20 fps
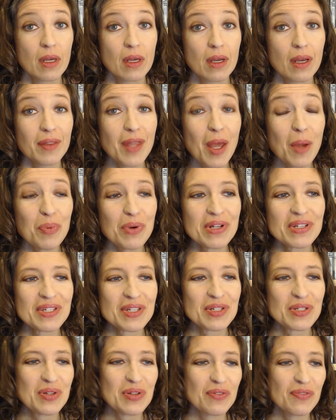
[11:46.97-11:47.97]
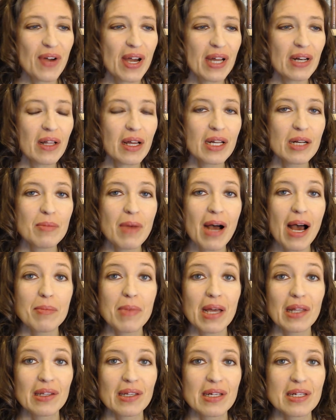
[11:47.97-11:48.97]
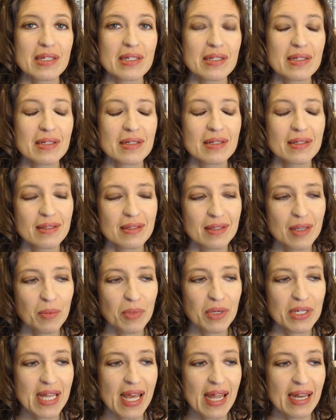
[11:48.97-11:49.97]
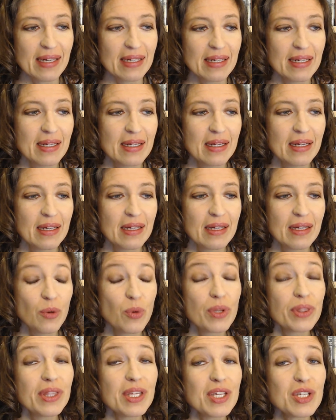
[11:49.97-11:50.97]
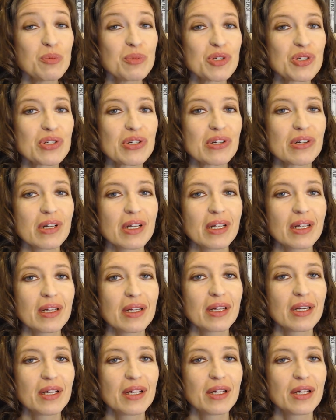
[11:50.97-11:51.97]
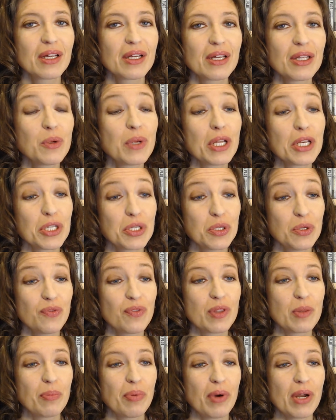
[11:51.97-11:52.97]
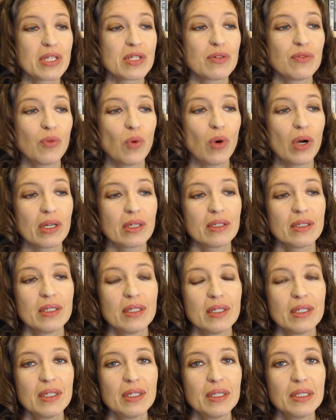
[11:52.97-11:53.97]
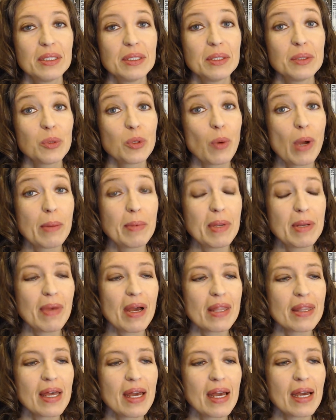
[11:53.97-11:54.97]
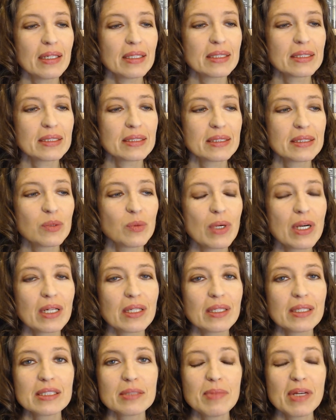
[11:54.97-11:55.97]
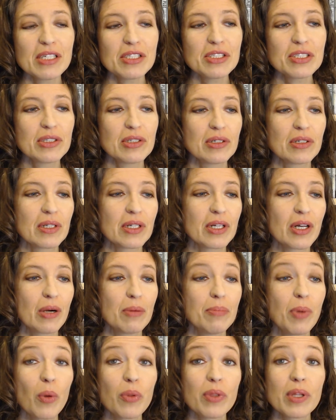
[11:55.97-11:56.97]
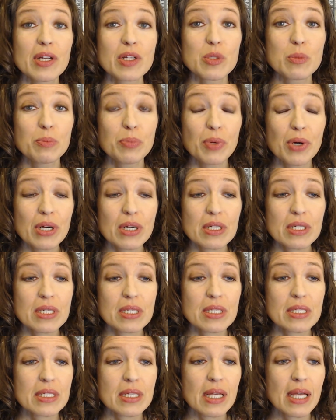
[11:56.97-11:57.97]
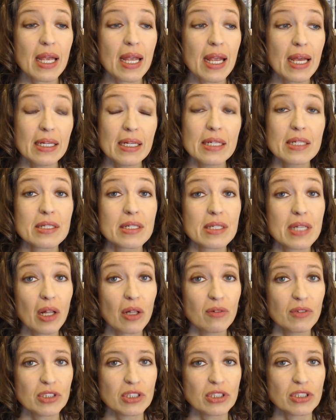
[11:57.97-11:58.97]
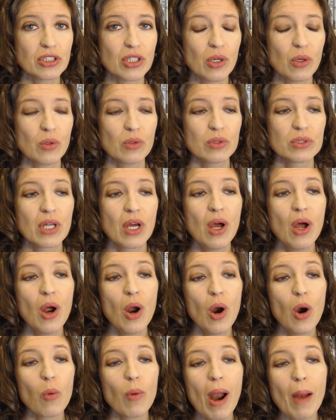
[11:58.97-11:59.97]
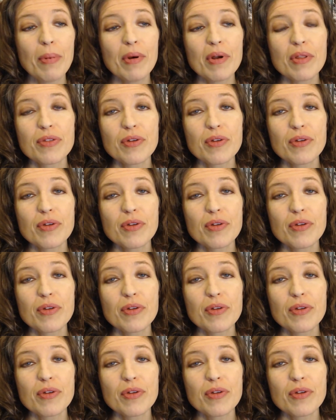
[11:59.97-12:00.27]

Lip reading: And that brings us to the final item on my list, number 10. With this mystery, you get 2 for the price of 1. What do I mean by that? Well, as I mentioned earlier, both in his books and in his television shows, Robert